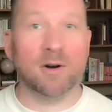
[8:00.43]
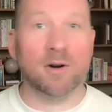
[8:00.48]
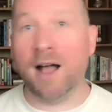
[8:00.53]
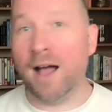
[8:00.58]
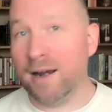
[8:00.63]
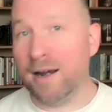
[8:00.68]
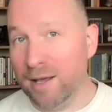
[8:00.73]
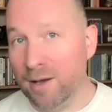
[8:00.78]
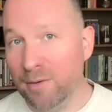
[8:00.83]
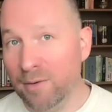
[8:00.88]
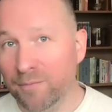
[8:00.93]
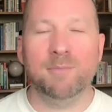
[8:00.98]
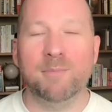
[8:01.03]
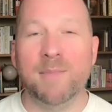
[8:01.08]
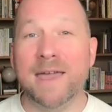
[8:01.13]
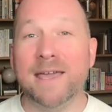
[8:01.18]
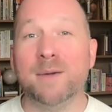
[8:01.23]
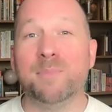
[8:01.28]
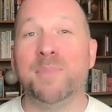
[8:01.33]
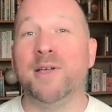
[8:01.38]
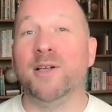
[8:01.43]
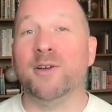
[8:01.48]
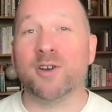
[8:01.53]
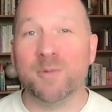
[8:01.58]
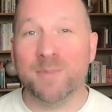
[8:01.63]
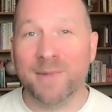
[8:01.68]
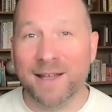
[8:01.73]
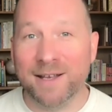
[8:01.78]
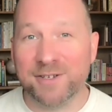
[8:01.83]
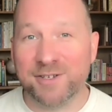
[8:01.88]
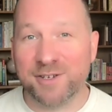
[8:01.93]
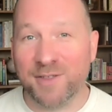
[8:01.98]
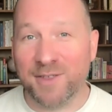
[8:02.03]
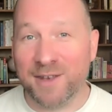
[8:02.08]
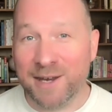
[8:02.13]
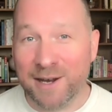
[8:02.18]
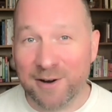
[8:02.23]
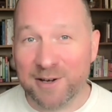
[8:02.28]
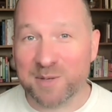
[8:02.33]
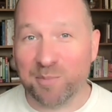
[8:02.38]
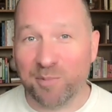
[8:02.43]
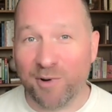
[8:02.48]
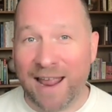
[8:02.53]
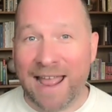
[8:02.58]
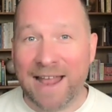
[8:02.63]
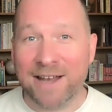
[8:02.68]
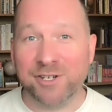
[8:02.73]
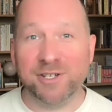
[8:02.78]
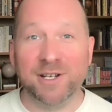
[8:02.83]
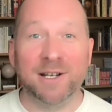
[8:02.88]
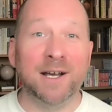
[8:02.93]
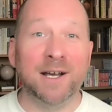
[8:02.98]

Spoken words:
or audio. Make a pilgrimage to the nearest branch